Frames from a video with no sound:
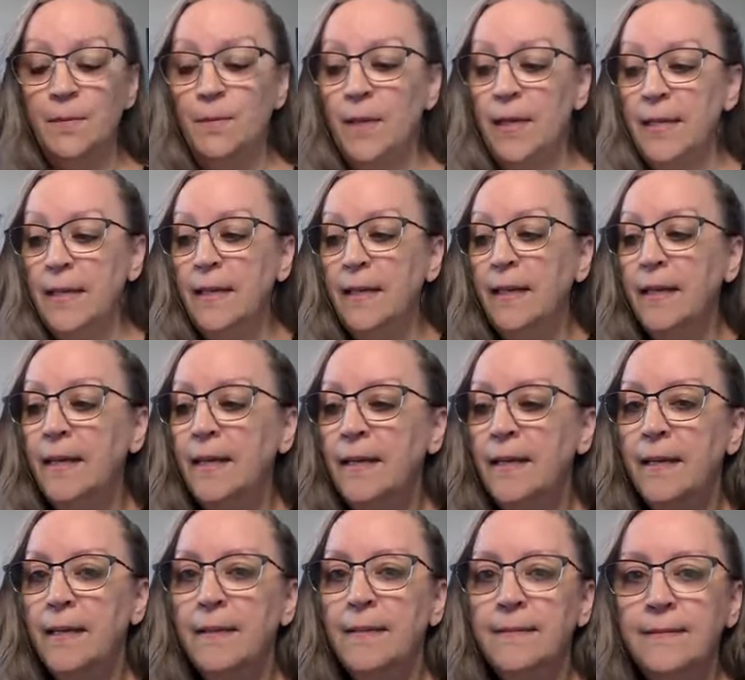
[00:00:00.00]
one,
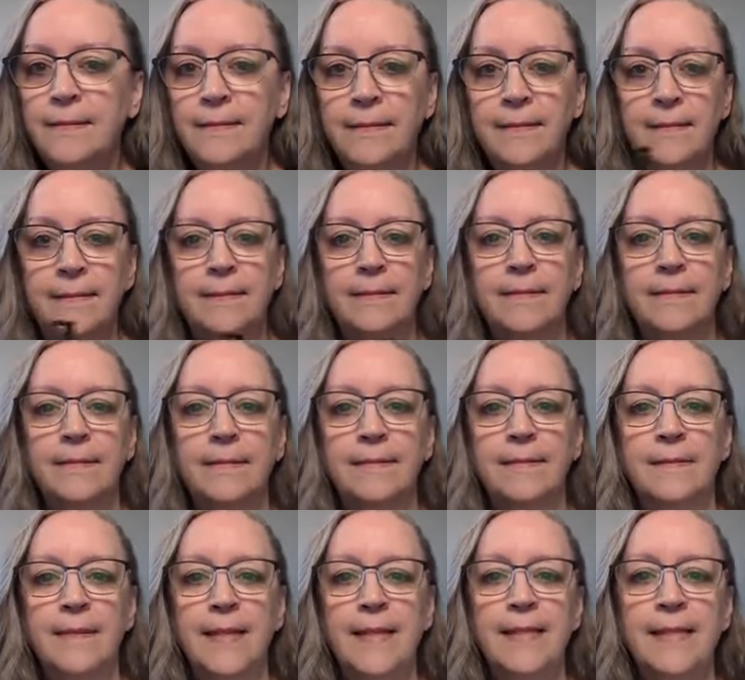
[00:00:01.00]

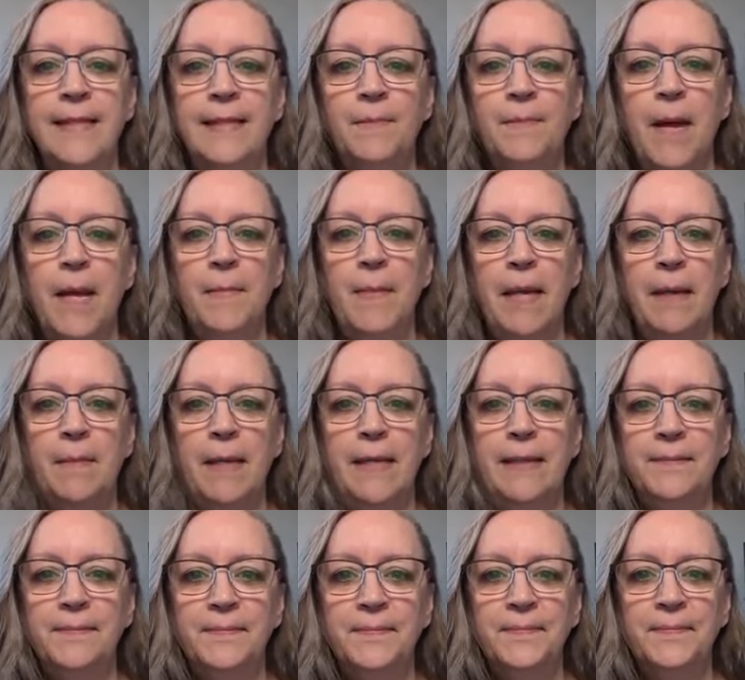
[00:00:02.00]
this is my baby.